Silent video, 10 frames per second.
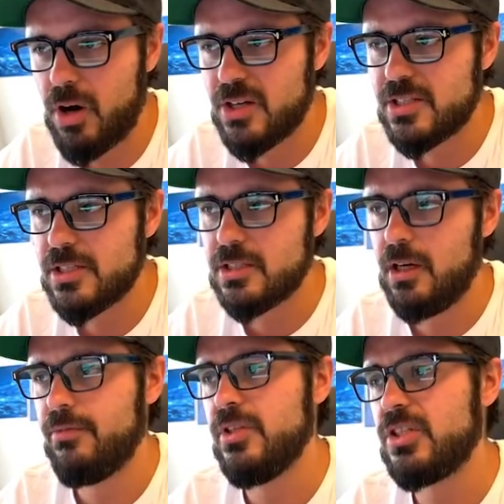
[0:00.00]
process
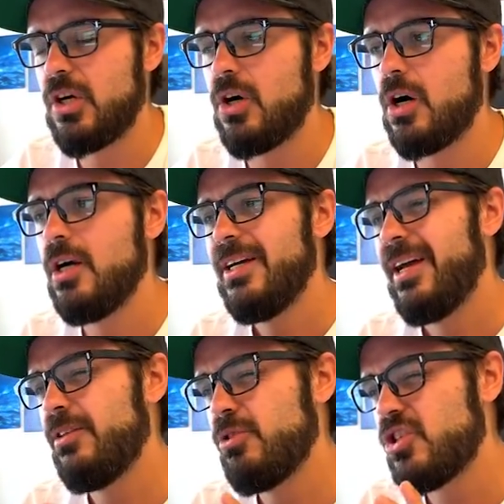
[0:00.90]
of this car
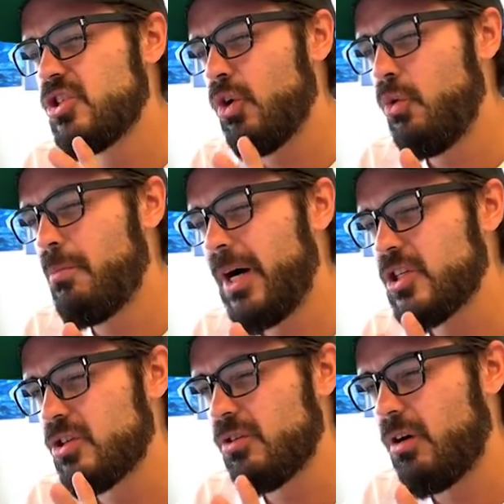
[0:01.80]
and there is so
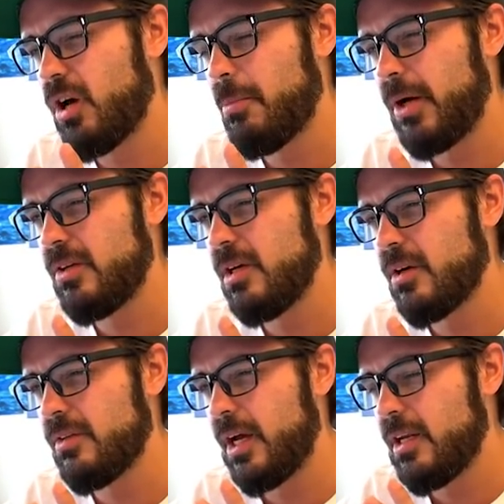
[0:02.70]
much to talk about
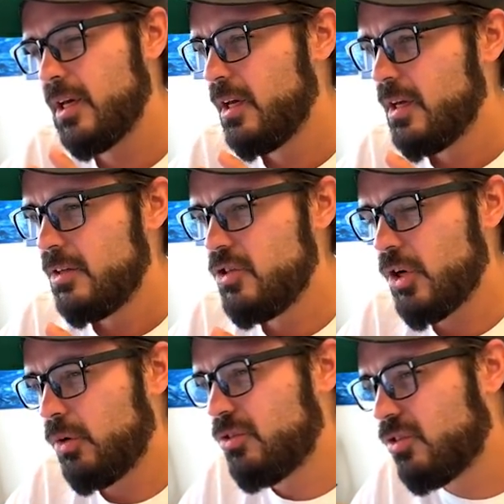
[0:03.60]
here that you
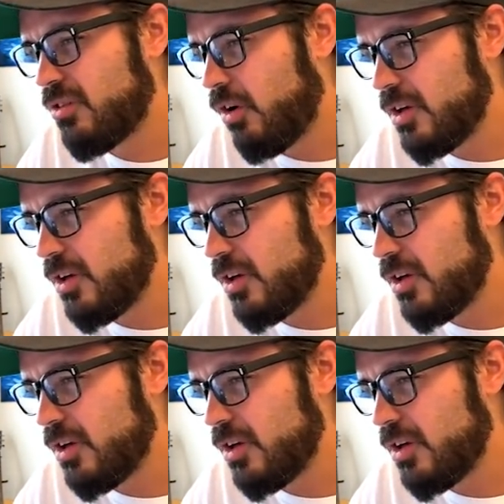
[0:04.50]
know